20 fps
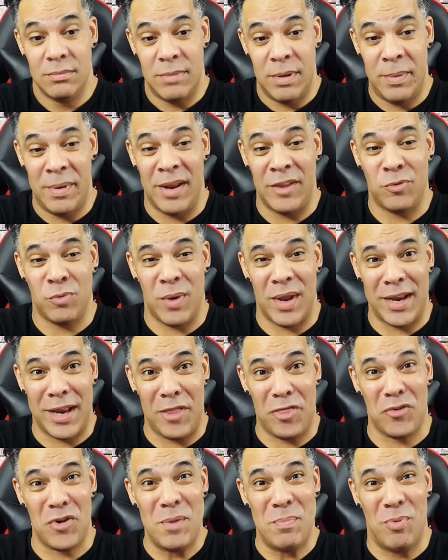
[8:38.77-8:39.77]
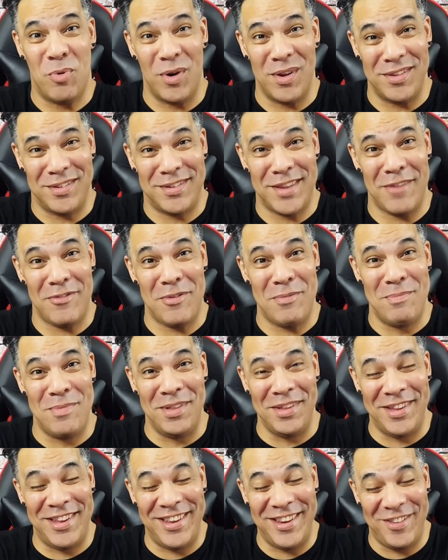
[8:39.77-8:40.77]
Maybe that's why I got 3.7
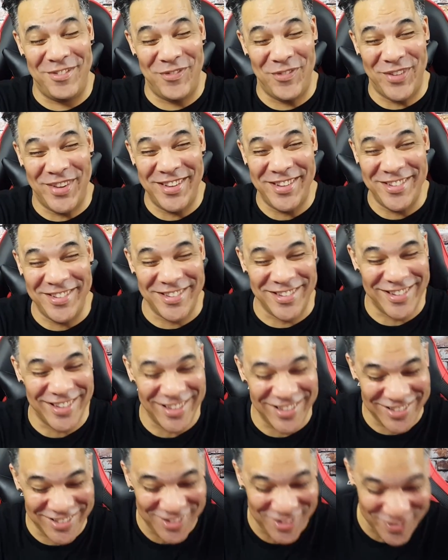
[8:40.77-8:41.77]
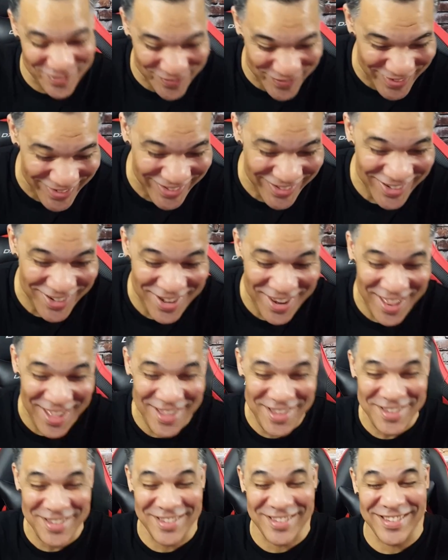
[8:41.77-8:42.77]
million views, because of the fucking
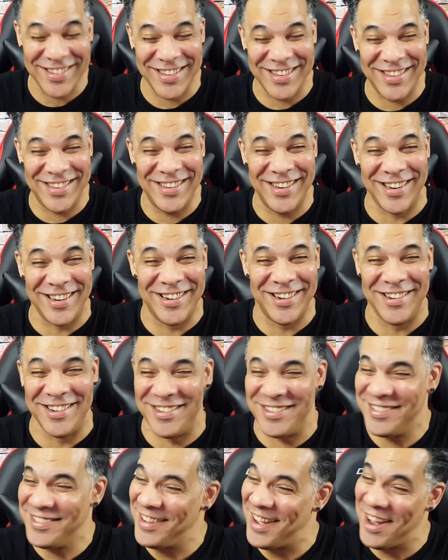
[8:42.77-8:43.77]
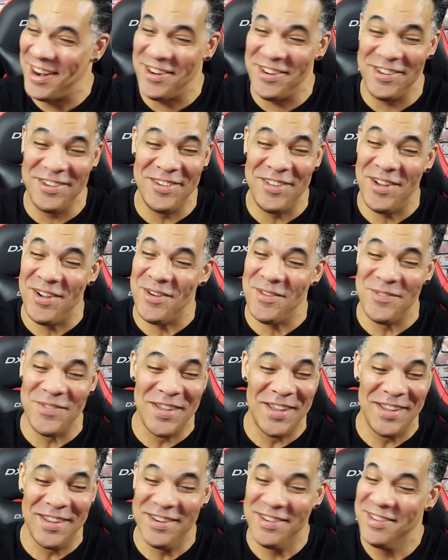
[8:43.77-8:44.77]
ass in there. I don't know,
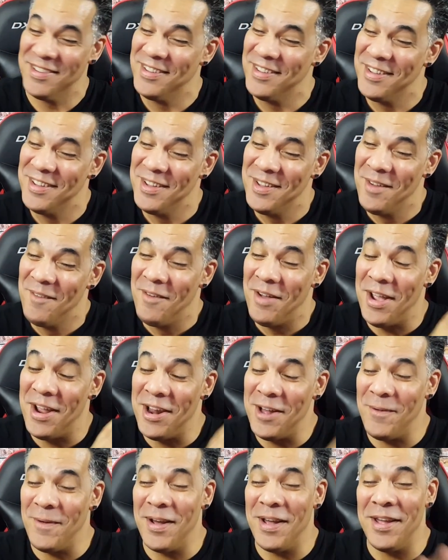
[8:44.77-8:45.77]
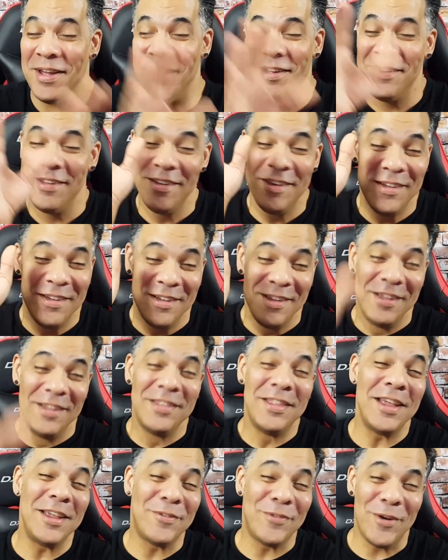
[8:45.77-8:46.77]
man. Anyway,
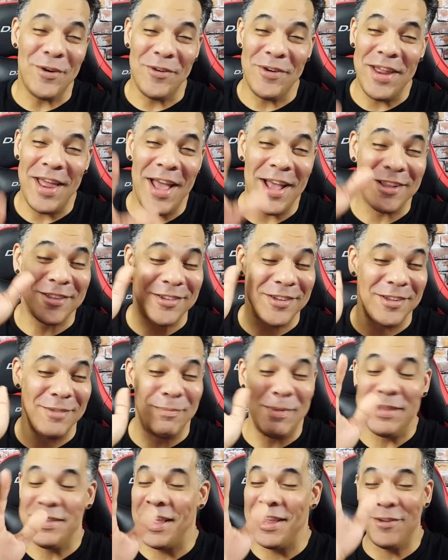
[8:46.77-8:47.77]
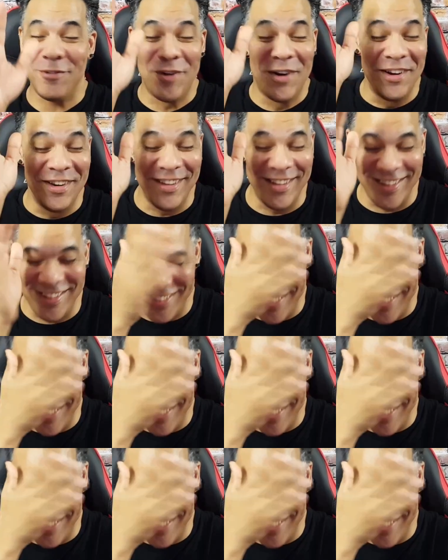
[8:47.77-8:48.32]
thanks for the reaction. I mean, thanks for...